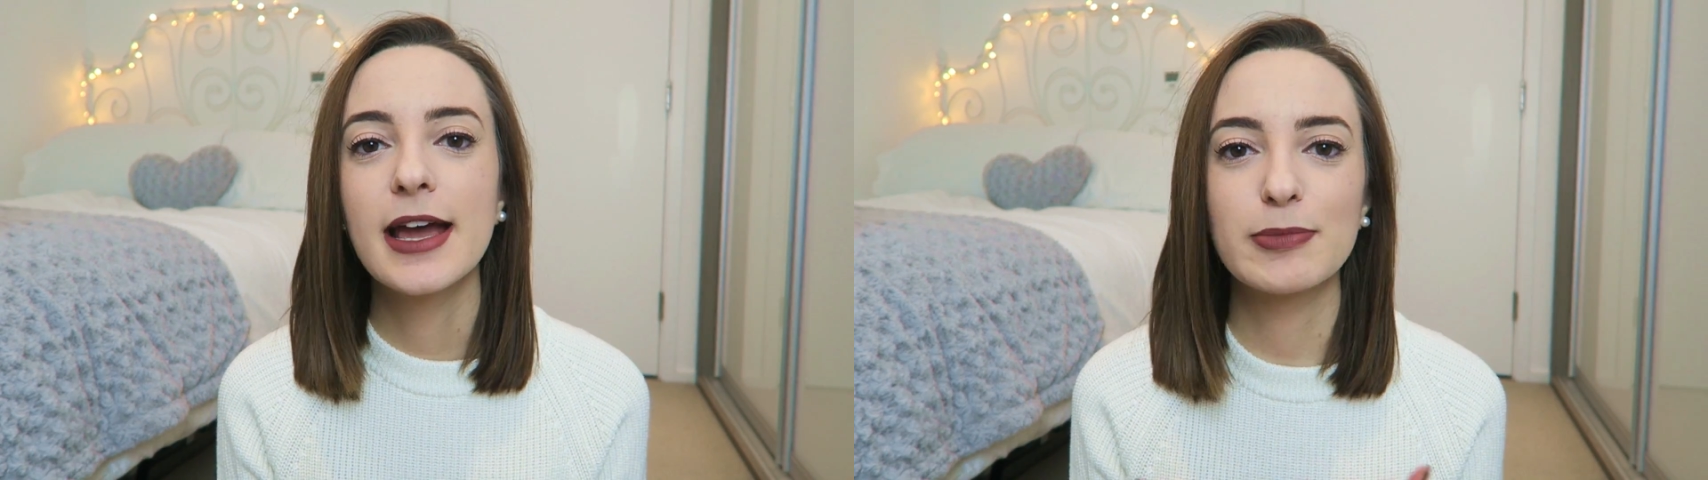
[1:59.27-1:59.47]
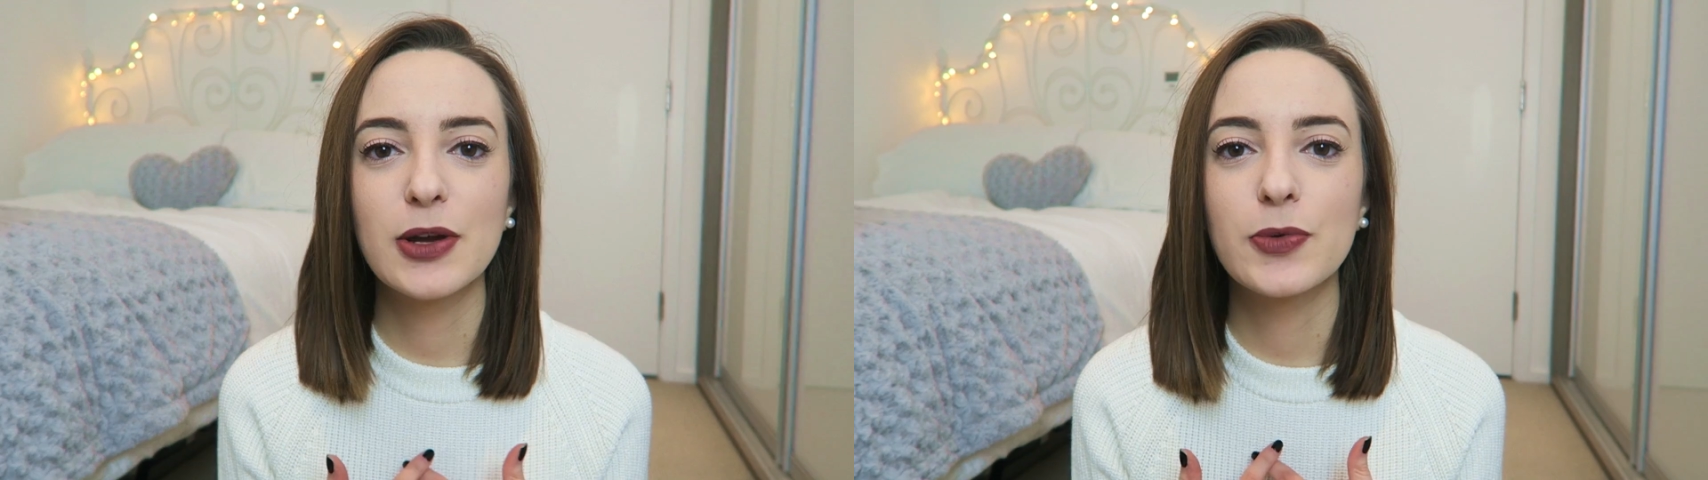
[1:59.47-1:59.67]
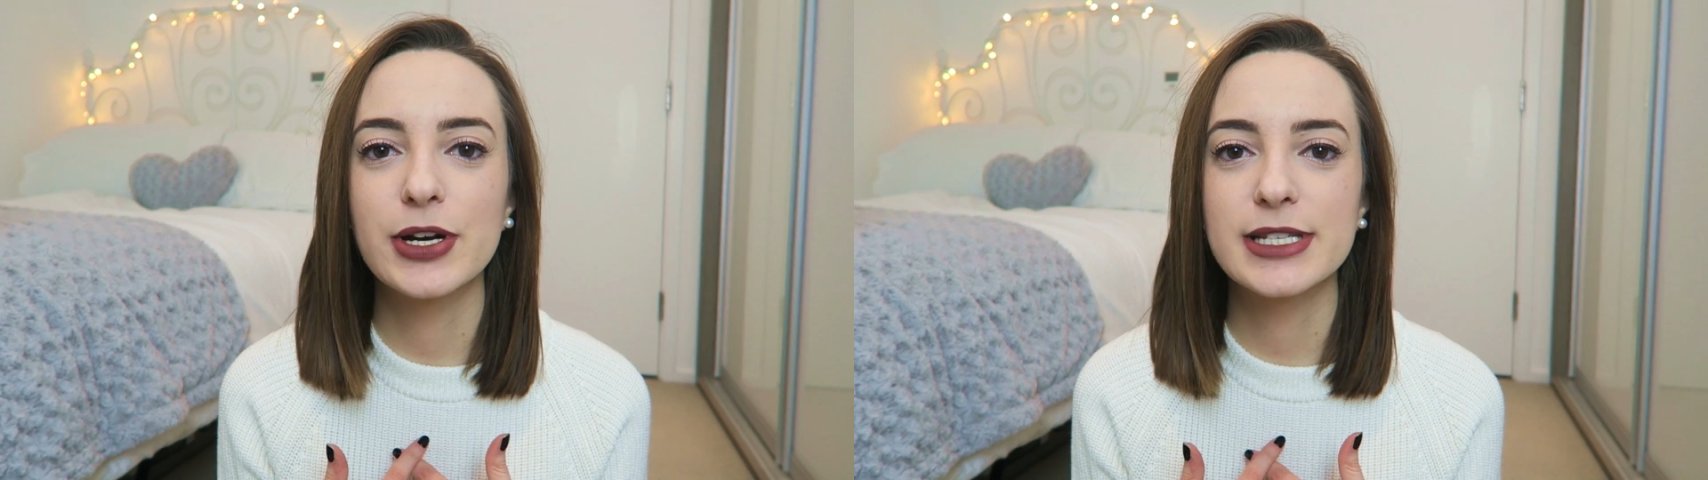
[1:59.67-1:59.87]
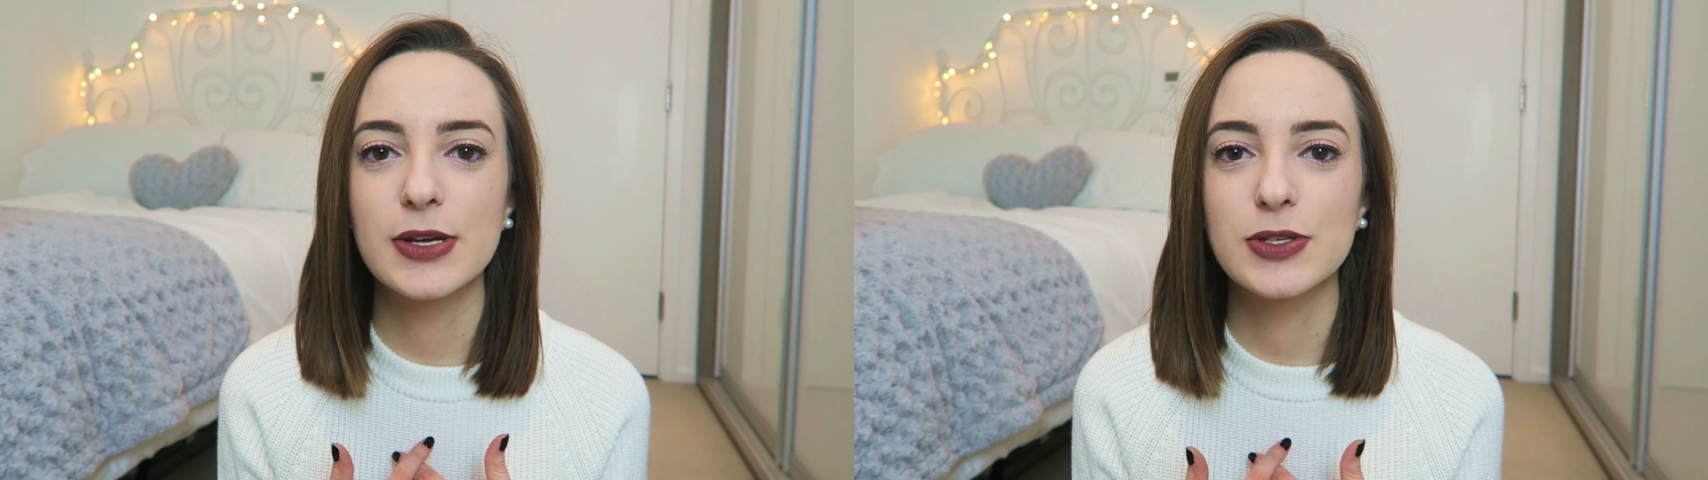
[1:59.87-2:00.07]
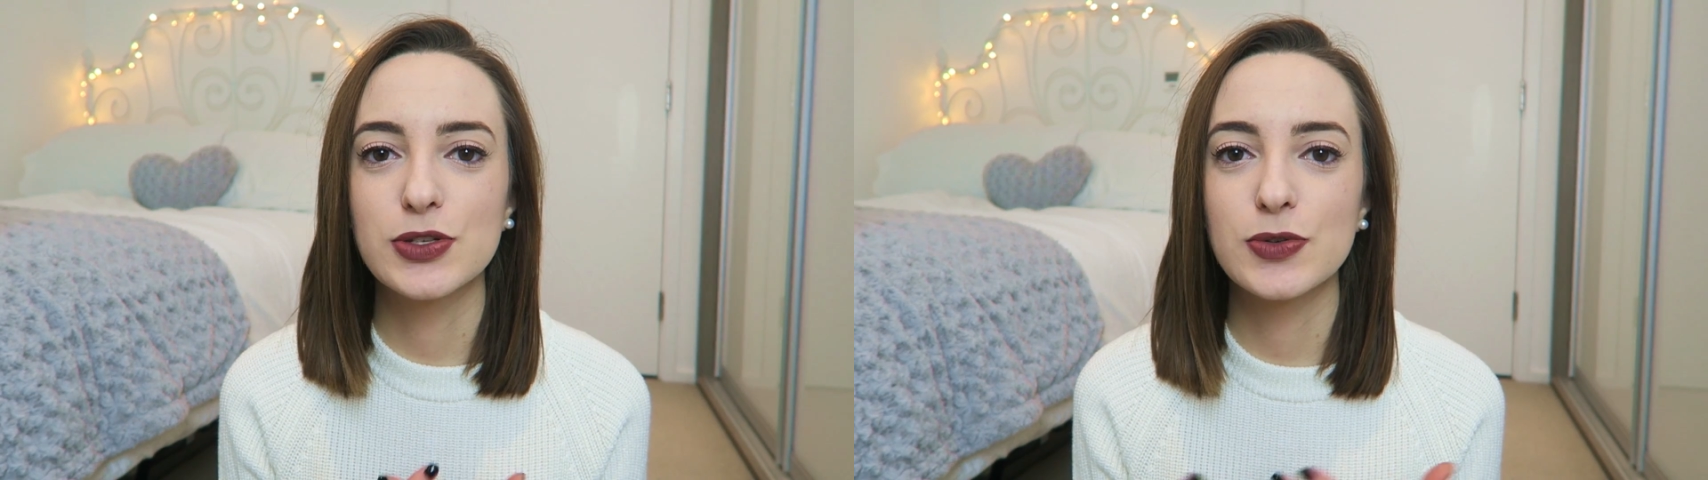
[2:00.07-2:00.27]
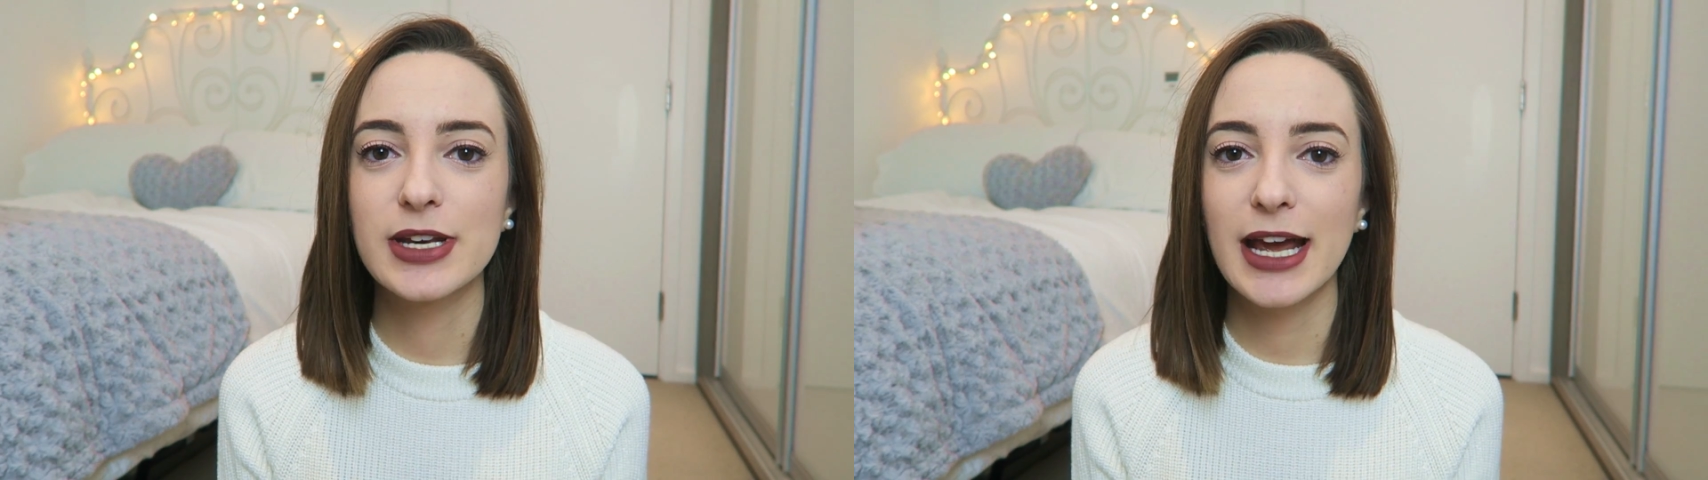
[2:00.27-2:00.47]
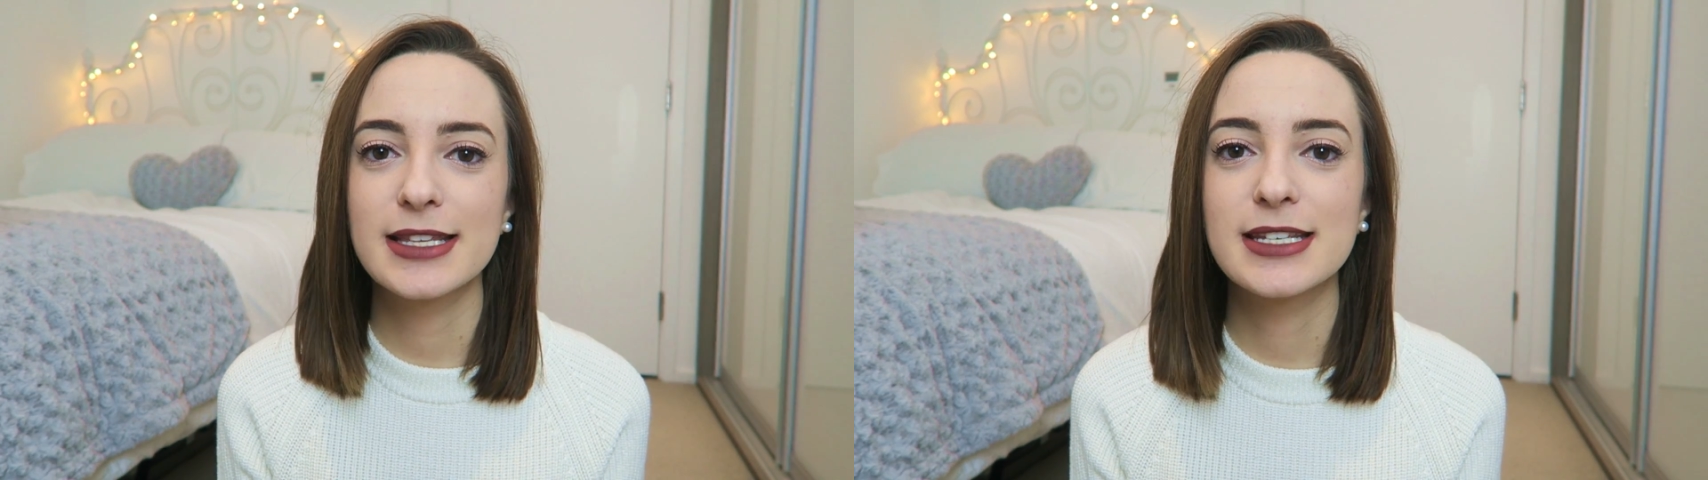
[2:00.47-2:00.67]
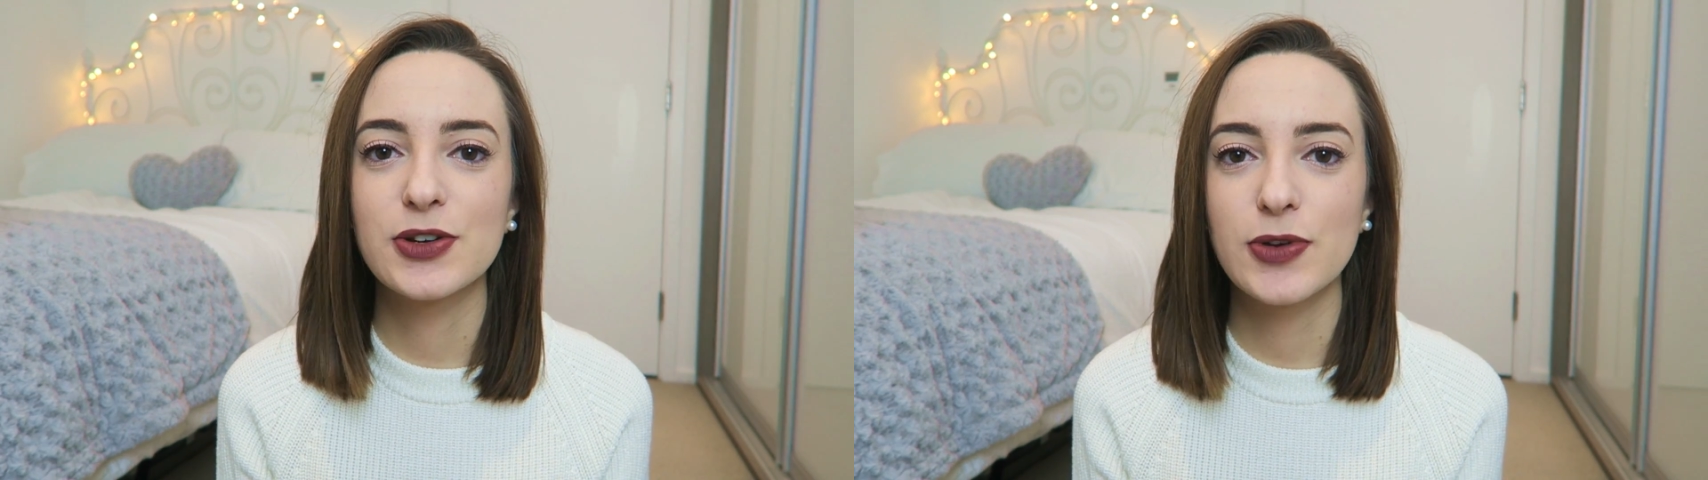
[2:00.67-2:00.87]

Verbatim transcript: For me it works out to do 90